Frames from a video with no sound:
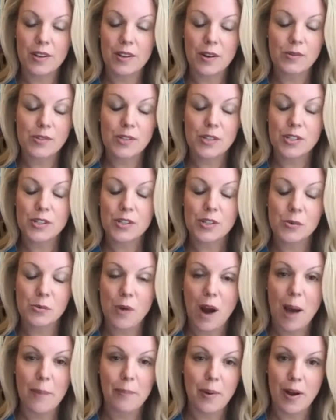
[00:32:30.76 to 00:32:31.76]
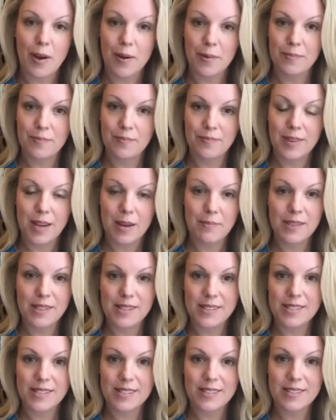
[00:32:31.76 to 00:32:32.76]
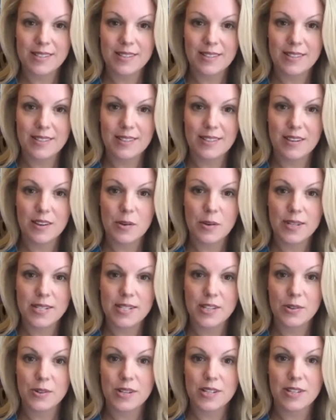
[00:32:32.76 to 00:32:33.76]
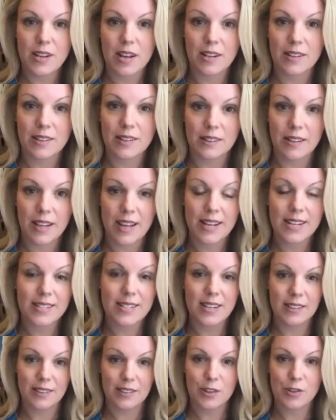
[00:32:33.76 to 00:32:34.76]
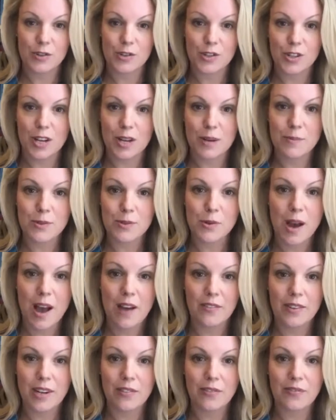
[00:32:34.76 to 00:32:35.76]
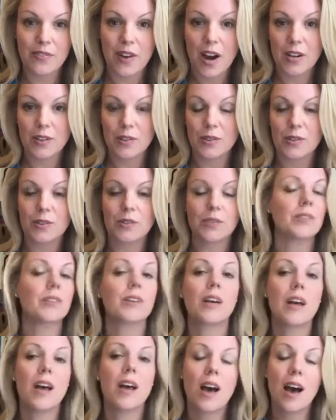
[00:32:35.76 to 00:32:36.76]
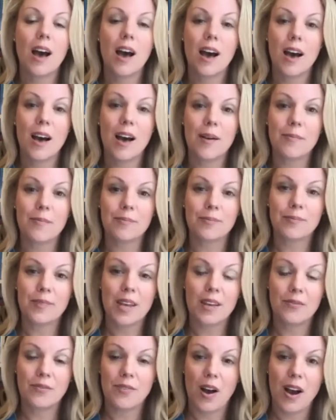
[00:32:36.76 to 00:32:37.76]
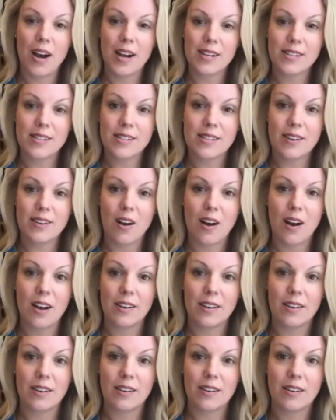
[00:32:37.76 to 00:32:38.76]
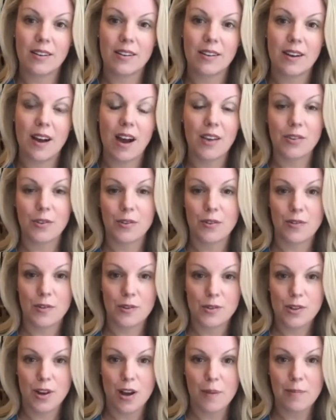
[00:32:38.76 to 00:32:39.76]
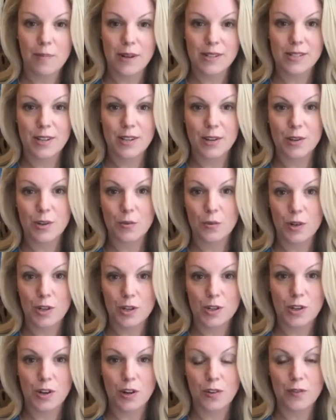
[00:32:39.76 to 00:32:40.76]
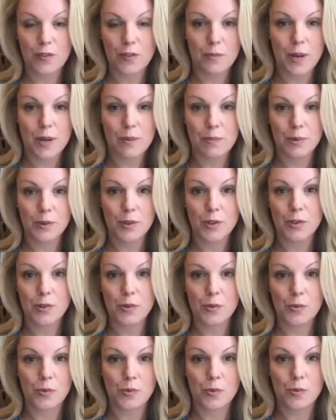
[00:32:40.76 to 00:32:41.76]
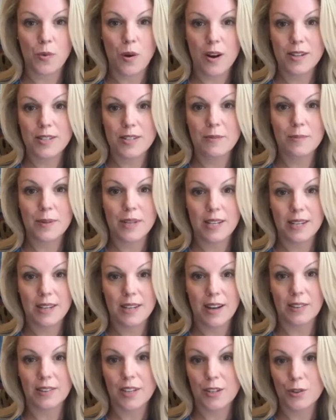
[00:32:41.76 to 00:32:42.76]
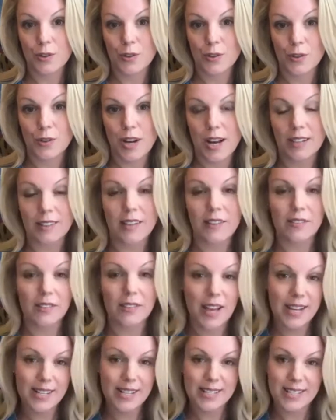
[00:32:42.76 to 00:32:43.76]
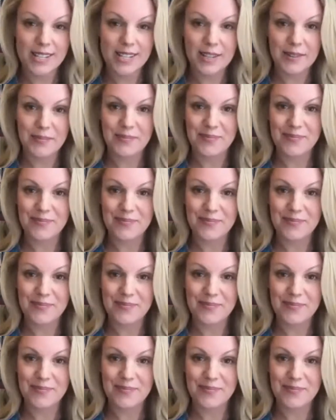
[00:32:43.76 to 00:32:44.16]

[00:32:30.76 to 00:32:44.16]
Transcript: just to wrap up, I mean, this is, a series on legacy and leadership. Do you have any final advice on either of those topics that you want to share for people who want to be a leader and leave a legacy?